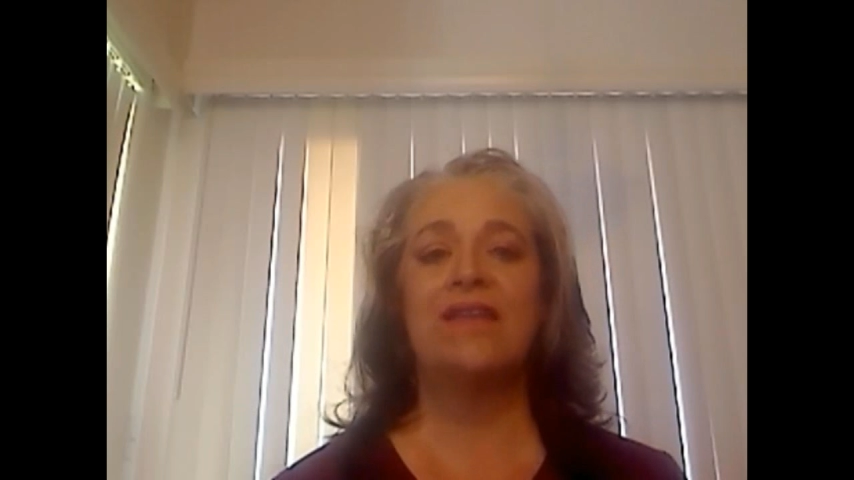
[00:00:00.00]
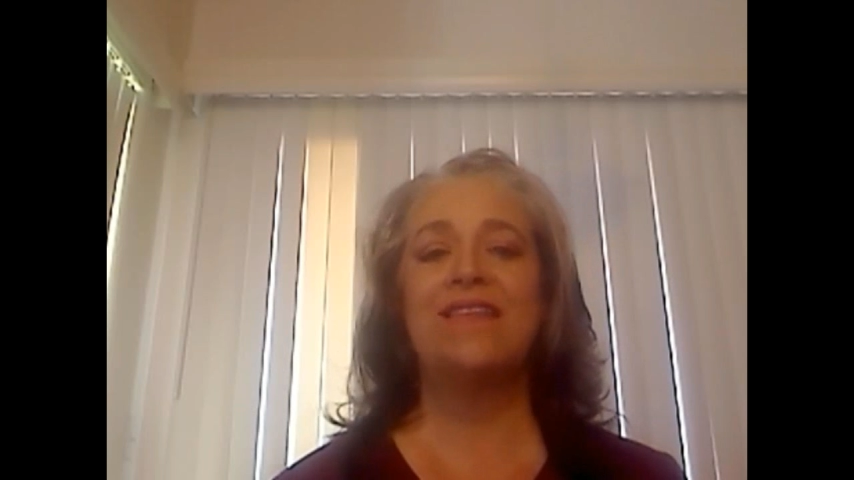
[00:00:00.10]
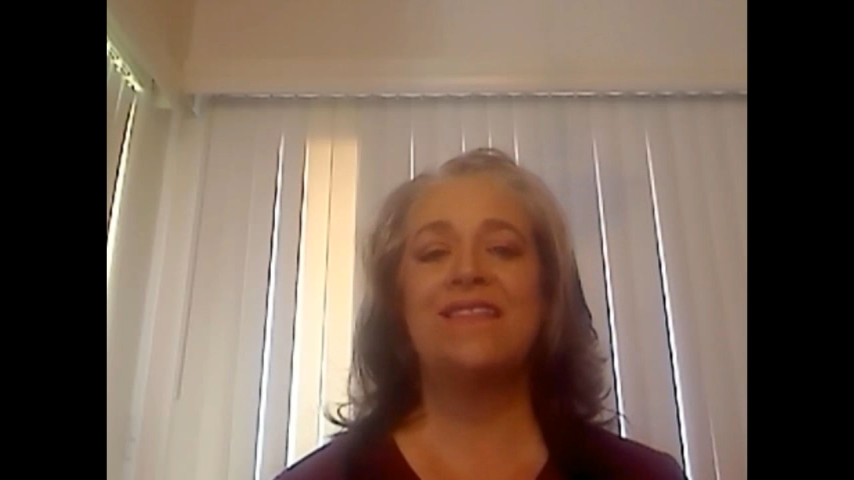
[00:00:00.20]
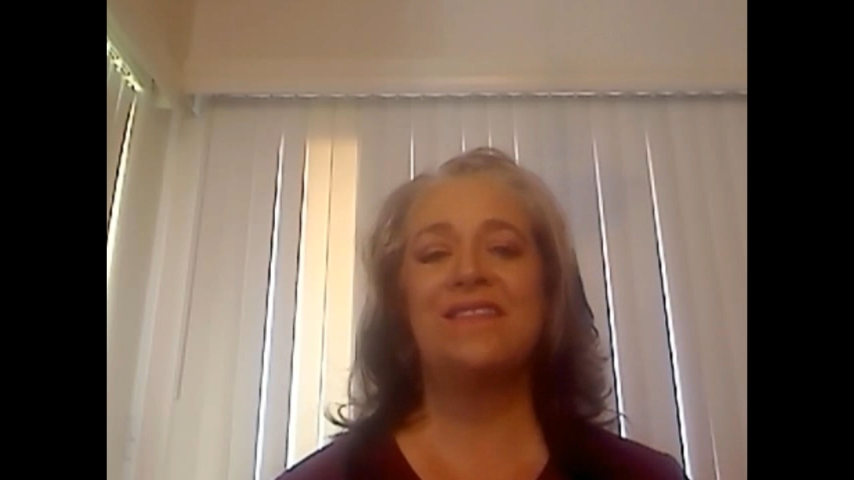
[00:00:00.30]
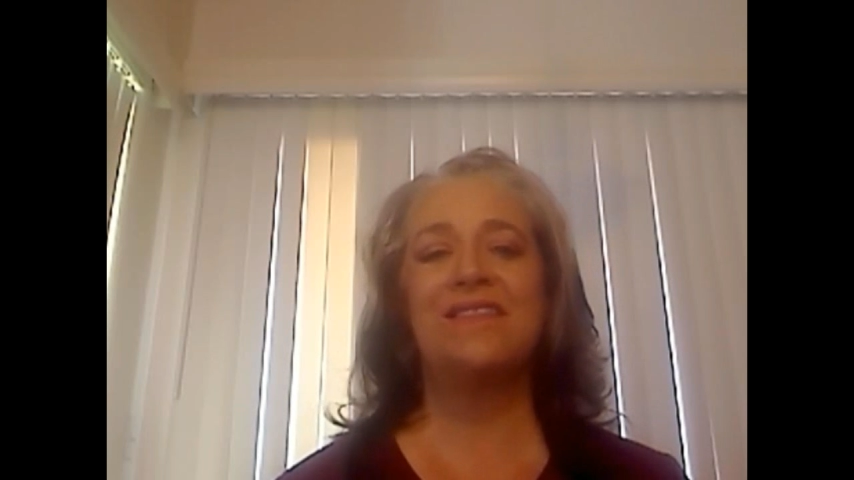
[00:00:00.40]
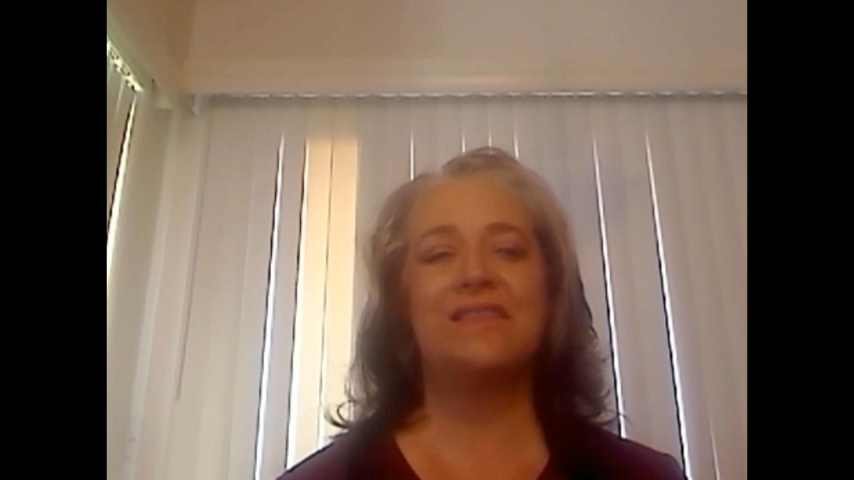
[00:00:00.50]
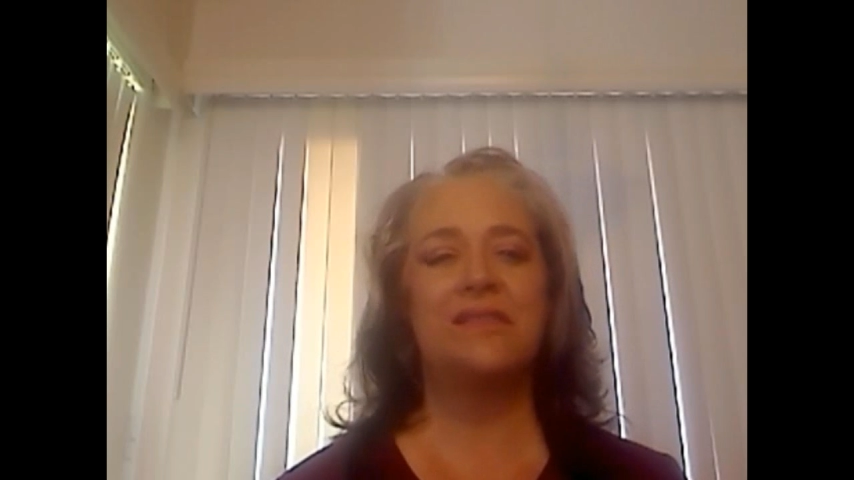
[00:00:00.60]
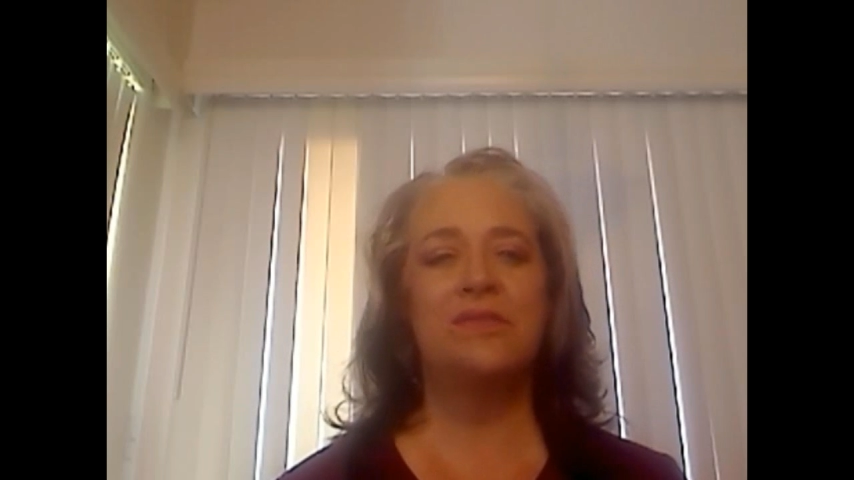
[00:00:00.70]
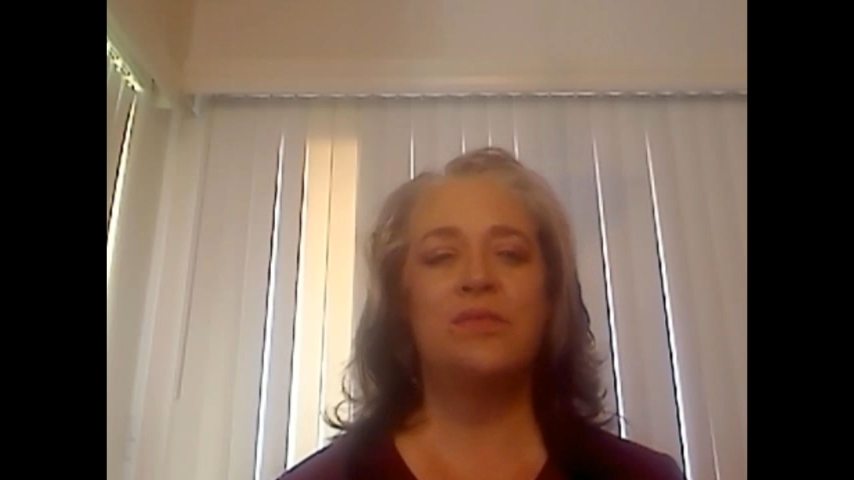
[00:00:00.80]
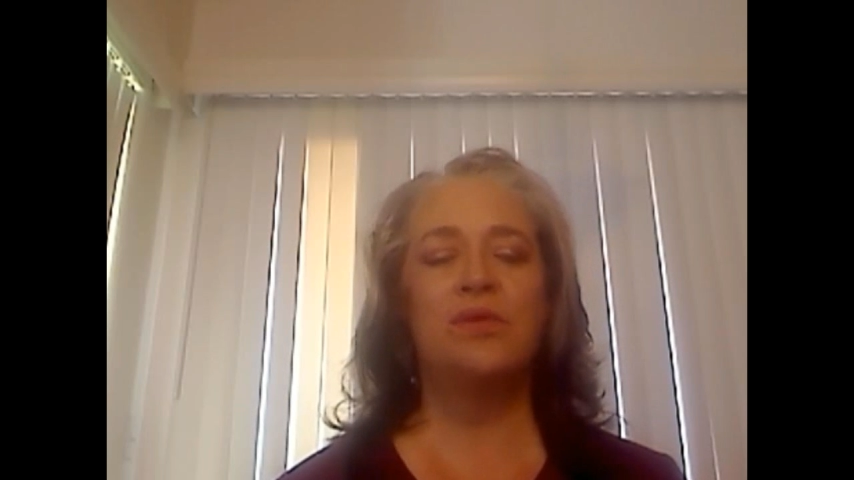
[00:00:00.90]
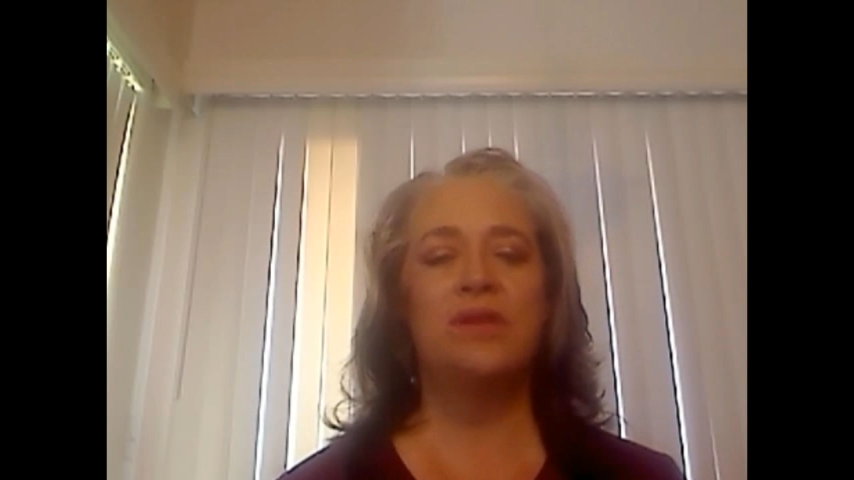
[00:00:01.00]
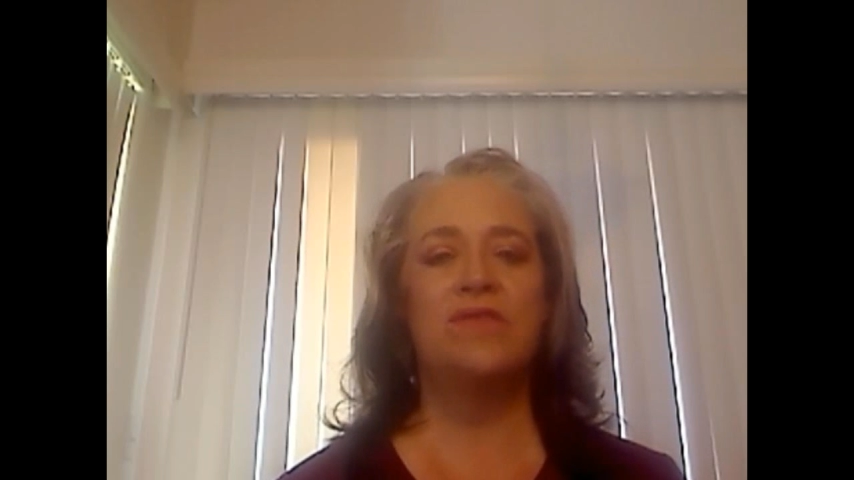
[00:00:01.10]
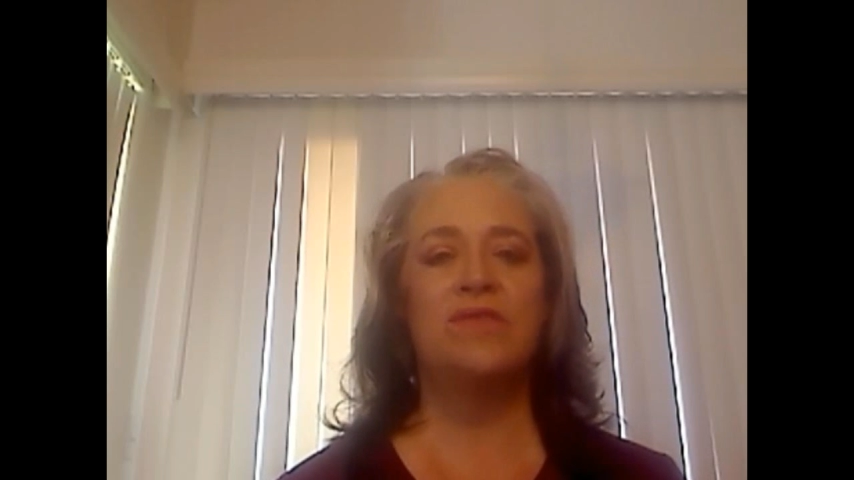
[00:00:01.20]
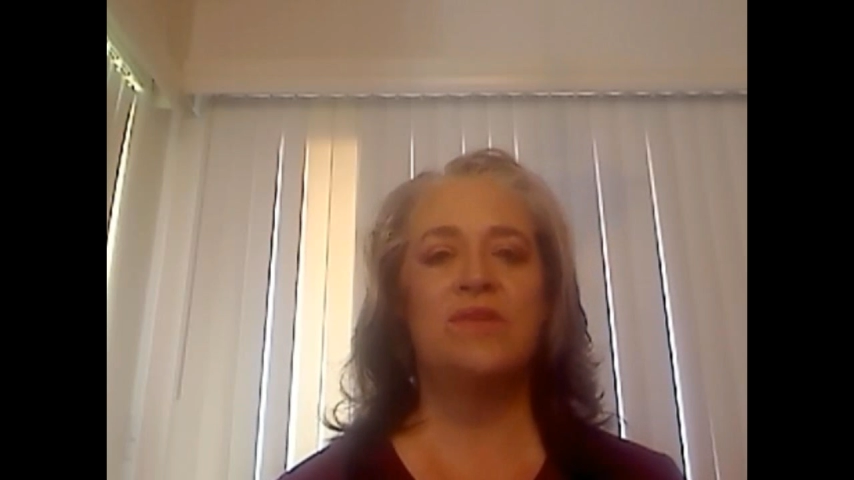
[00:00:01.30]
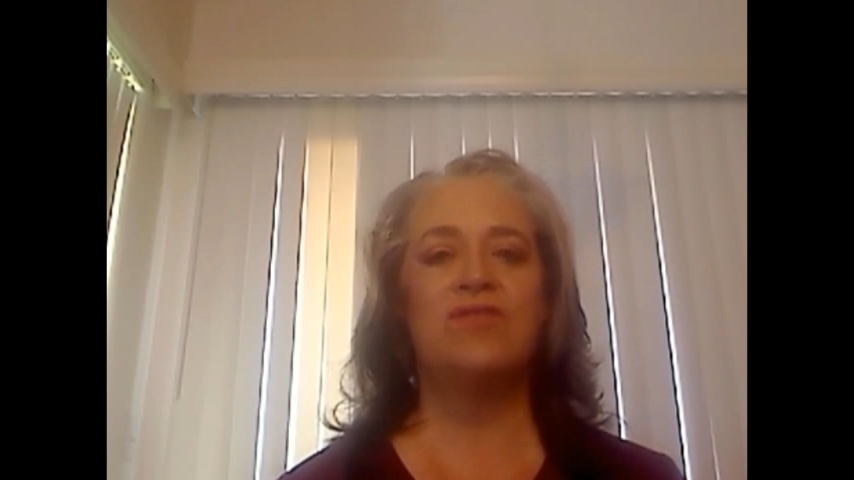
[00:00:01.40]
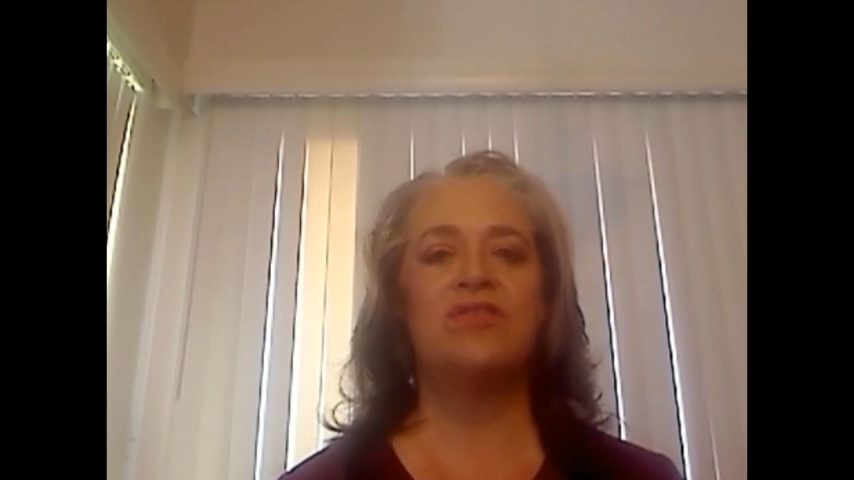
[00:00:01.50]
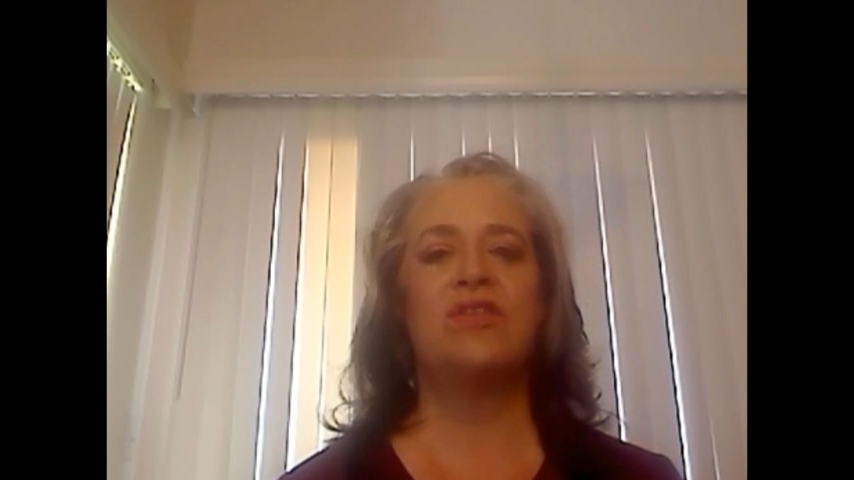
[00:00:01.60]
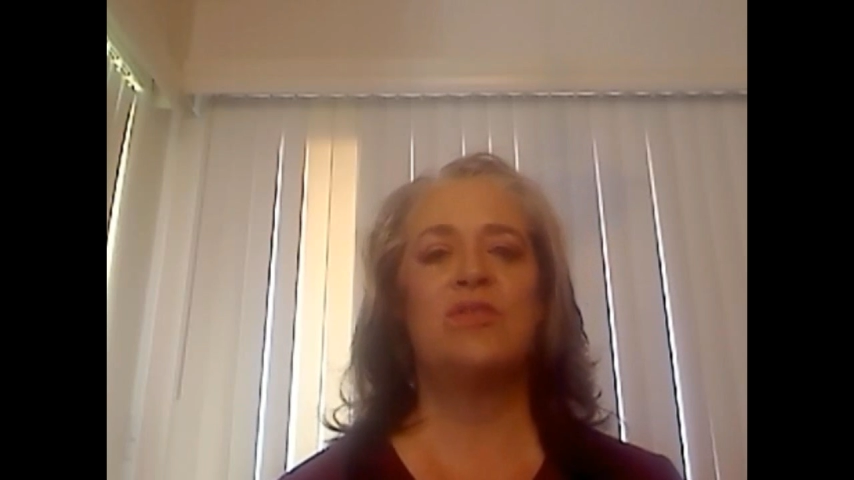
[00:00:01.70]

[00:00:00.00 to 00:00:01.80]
I think this is still important information